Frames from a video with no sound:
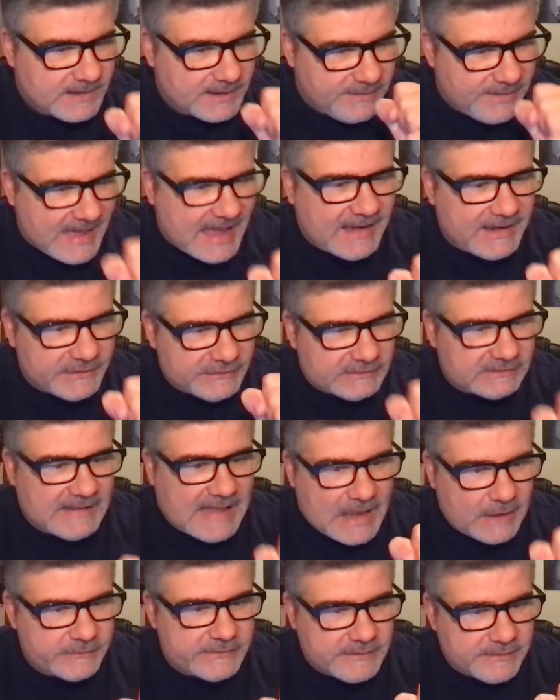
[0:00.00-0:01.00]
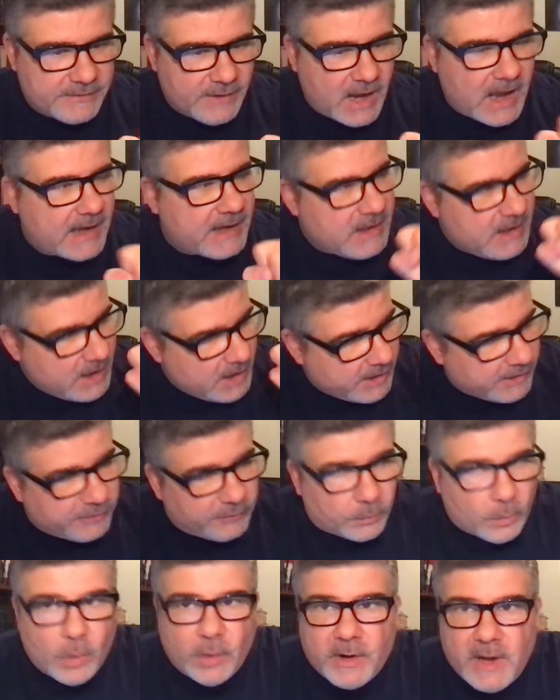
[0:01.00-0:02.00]
That is a lousy thought.
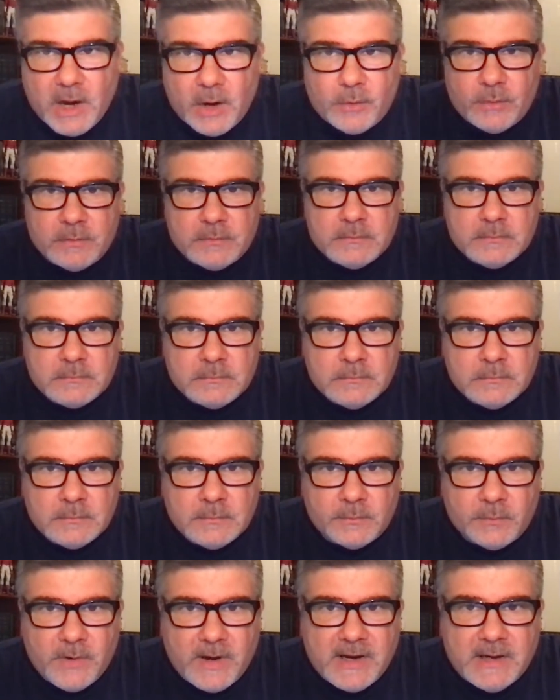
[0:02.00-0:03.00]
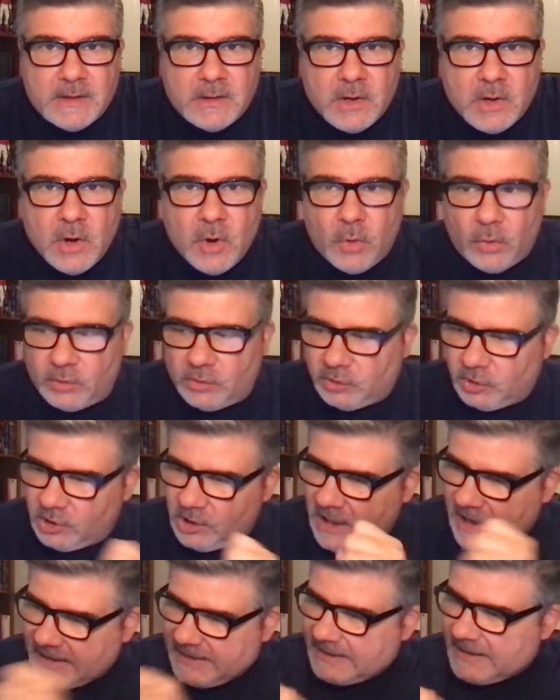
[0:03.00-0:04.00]
Throw it out, right? Or
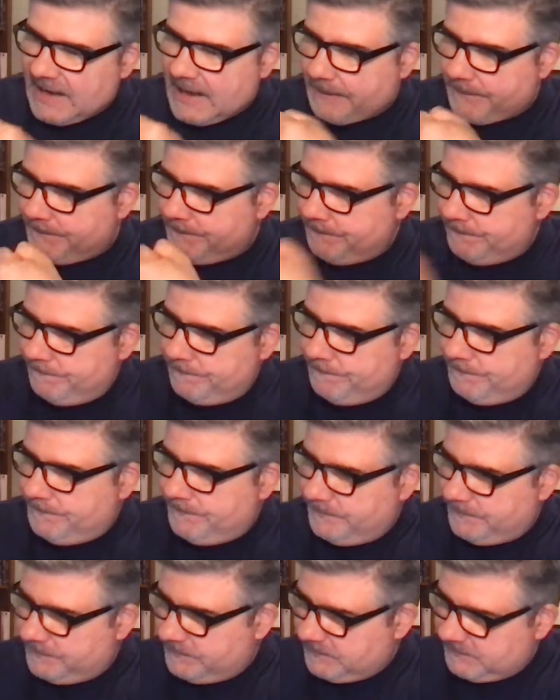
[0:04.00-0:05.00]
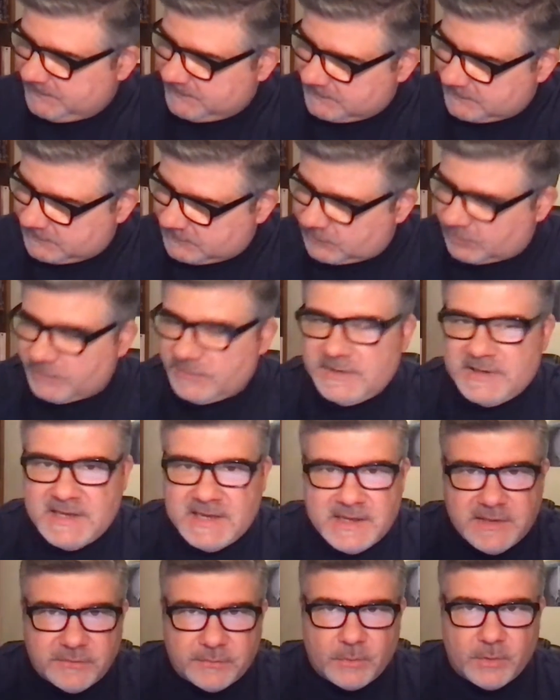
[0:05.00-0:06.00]
lock it up. Turn the
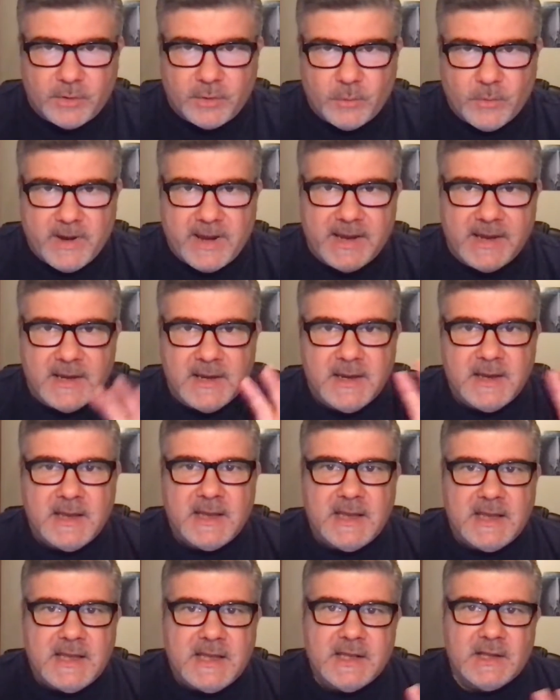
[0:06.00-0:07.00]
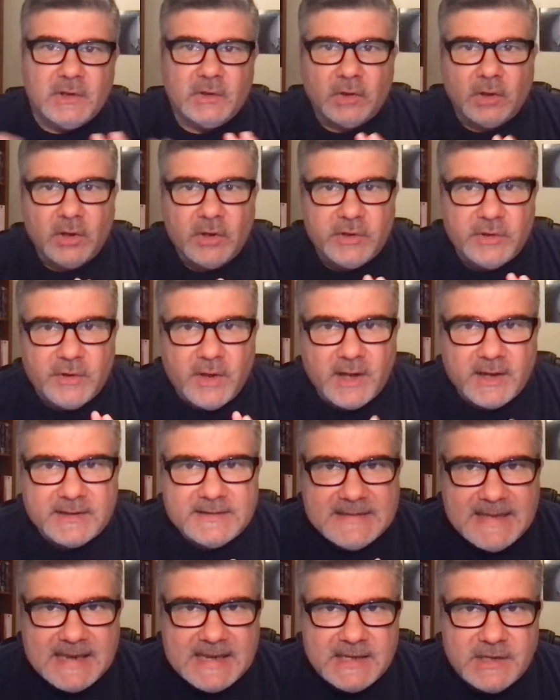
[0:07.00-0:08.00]
key, throw it away you got to
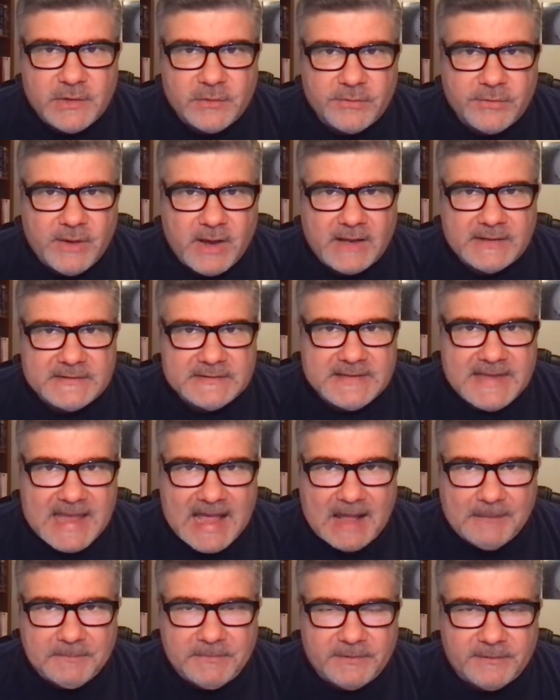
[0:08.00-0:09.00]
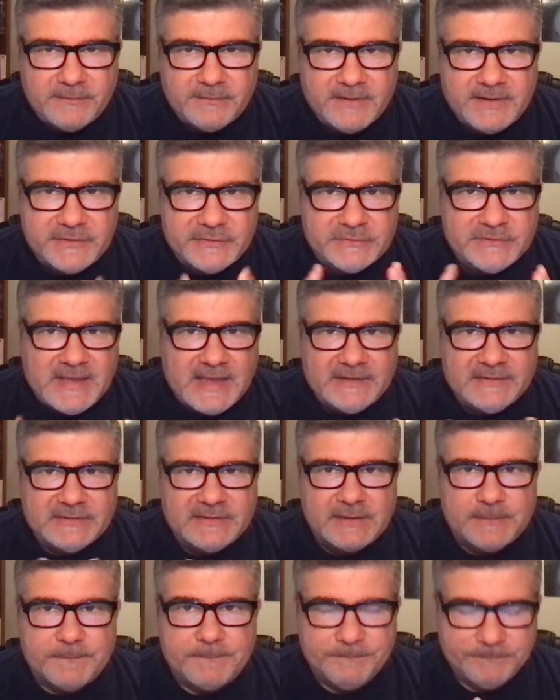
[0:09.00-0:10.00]
take your thoughts captive, assess
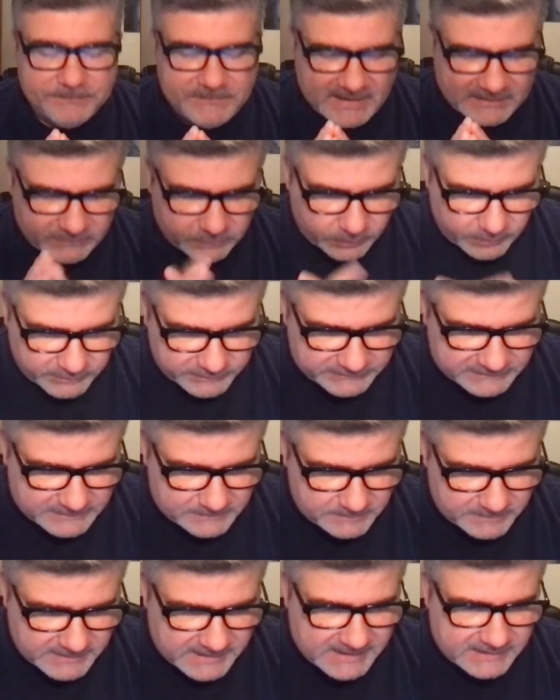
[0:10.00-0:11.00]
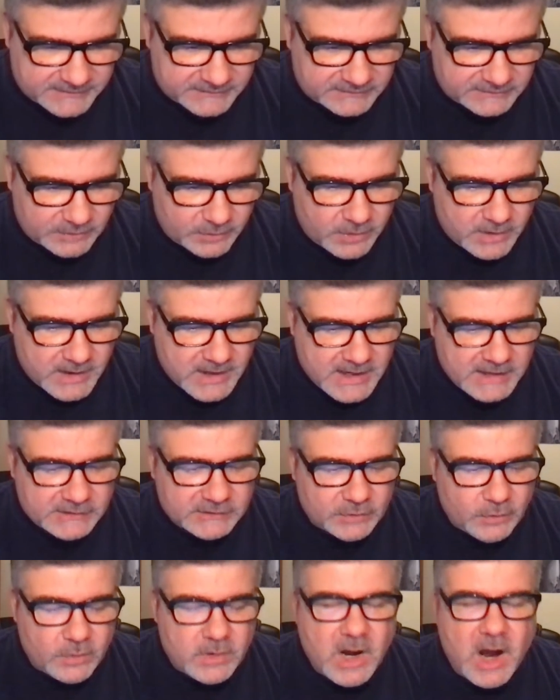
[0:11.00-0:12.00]
them. That's where sin begins. So
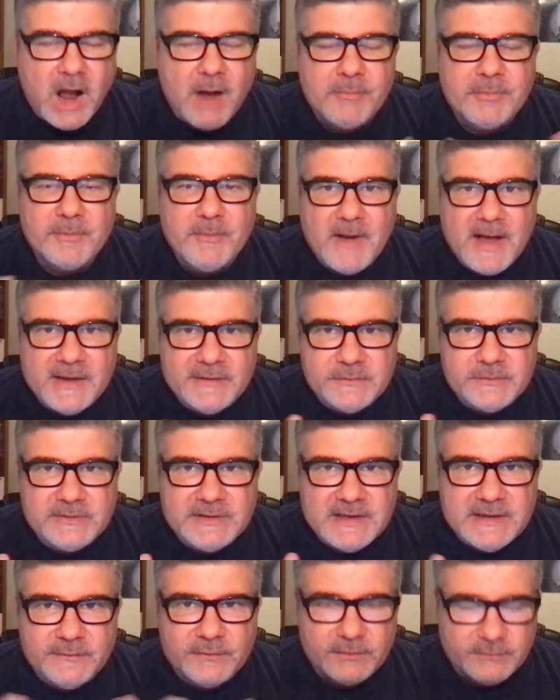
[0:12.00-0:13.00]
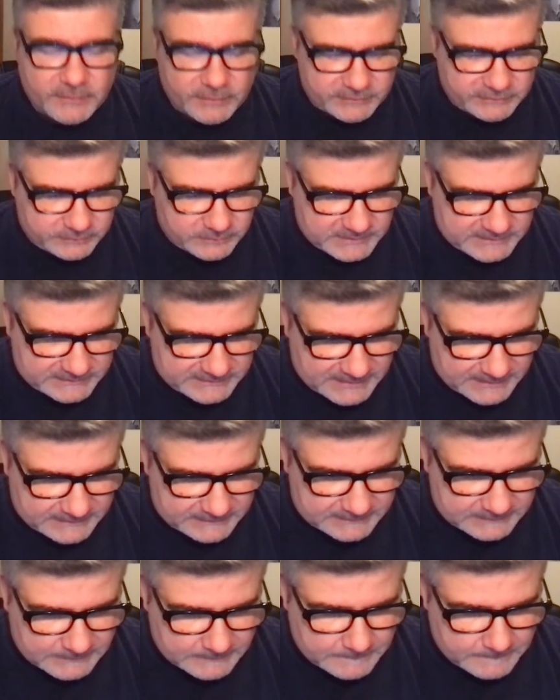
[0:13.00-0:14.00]
don't compromise with evil, verse 3
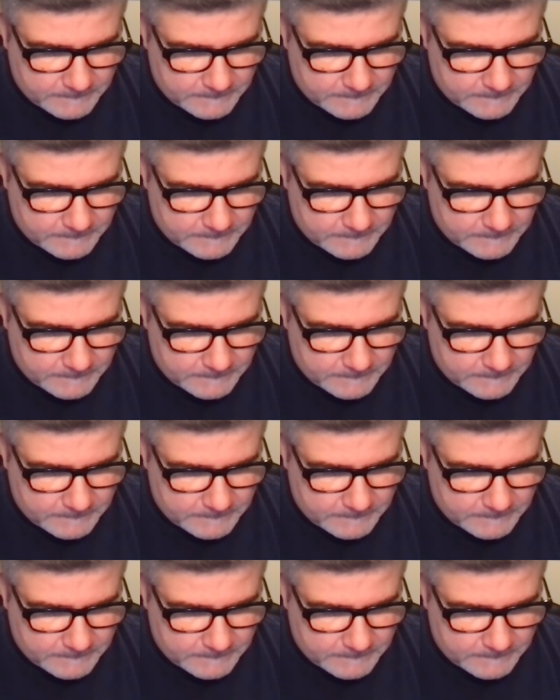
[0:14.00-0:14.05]
says.